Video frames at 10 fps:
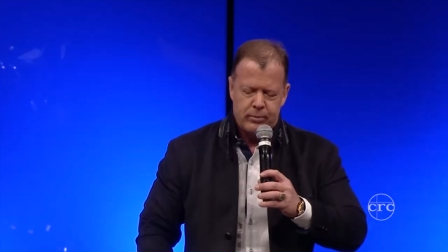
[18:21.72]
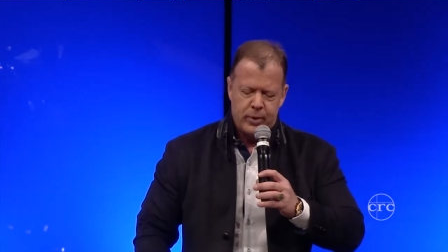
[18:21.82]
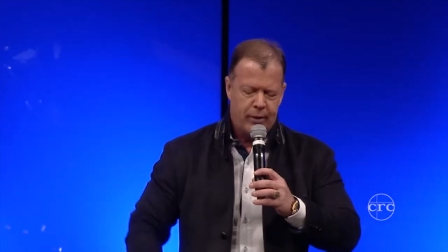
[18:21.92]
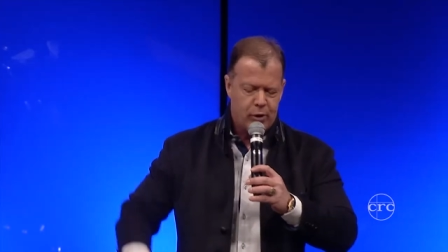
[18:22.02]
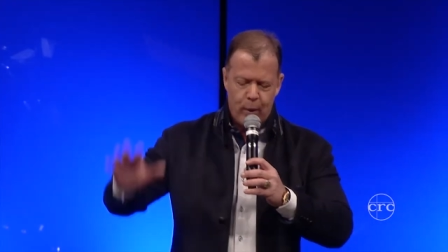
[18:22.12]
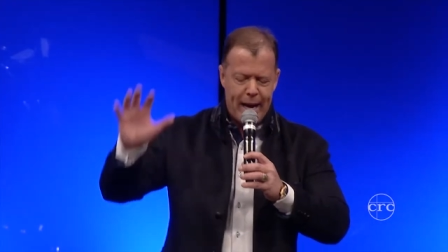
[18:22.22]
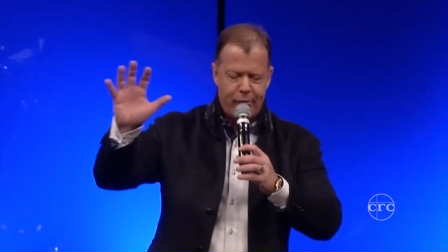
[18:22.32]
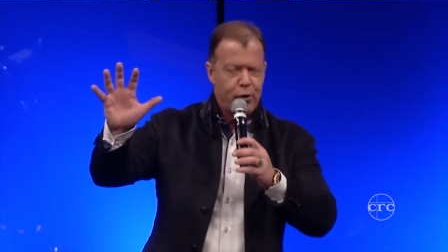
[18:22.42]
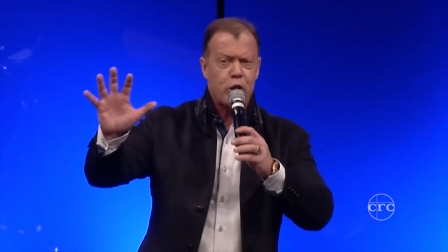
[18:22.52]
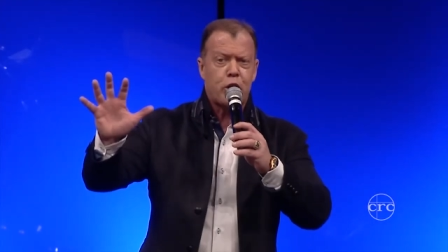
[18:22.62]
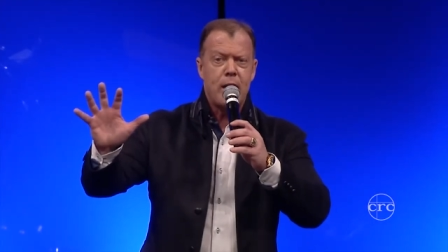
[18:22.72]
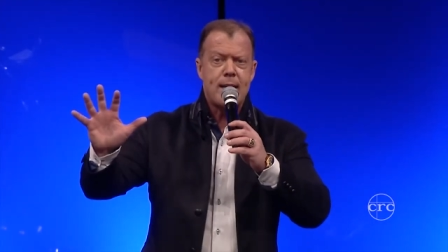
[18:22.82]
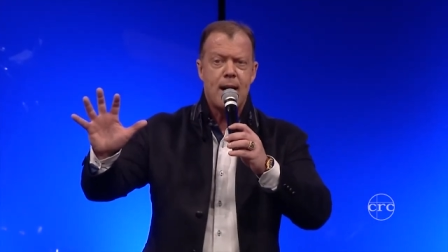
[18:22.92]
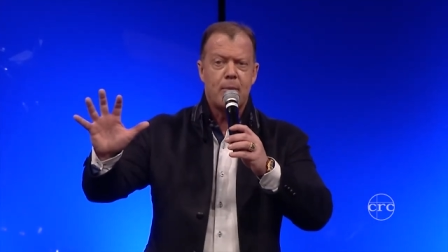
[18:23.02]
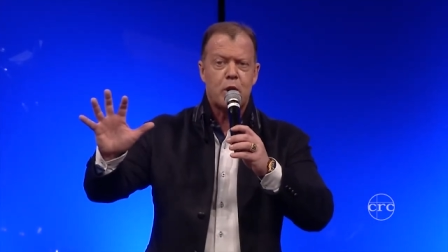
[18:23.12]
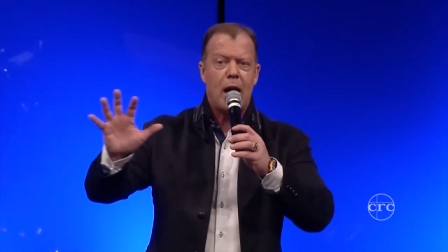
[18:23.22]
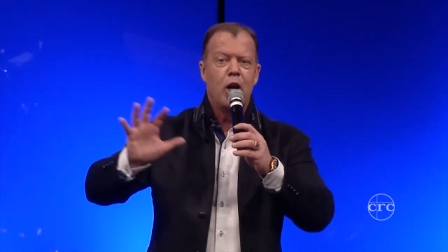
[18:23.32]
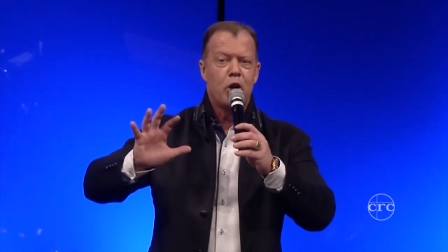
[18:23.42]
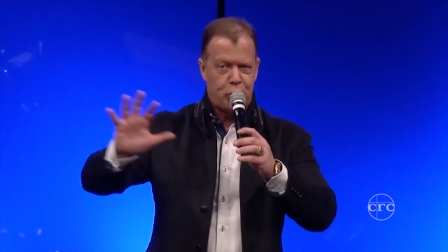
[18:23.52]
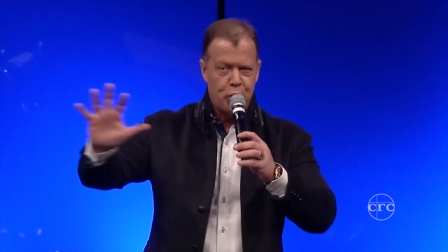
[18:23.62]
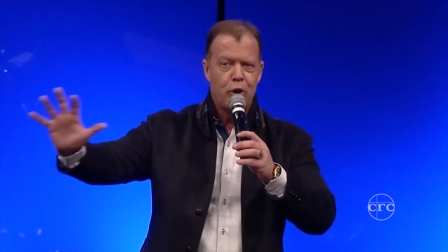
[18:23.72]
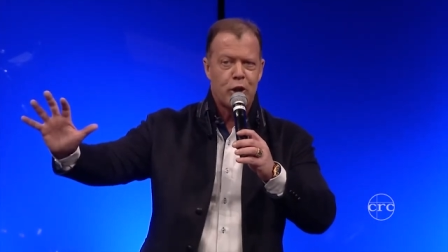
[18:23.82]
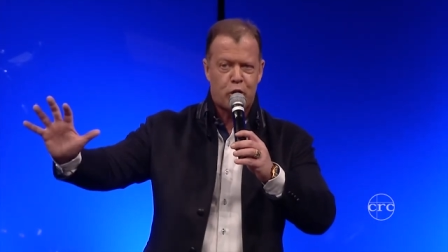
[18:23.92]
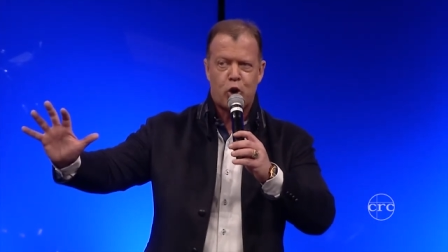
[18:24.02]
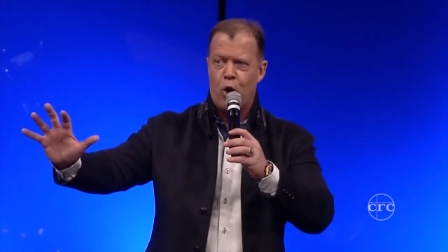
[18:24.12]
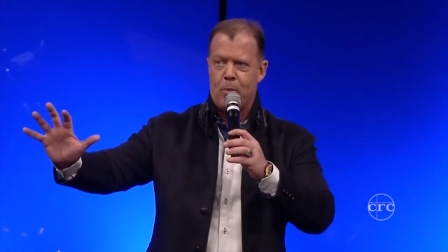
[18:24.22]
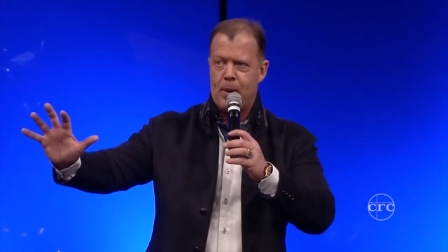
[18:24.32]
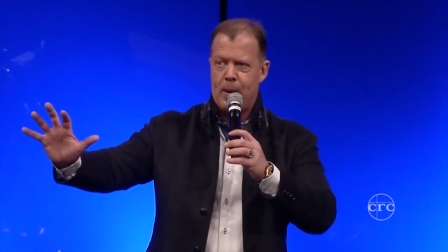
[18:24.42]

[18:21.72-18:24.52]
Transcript: Even when adversity comes, I look through the storm.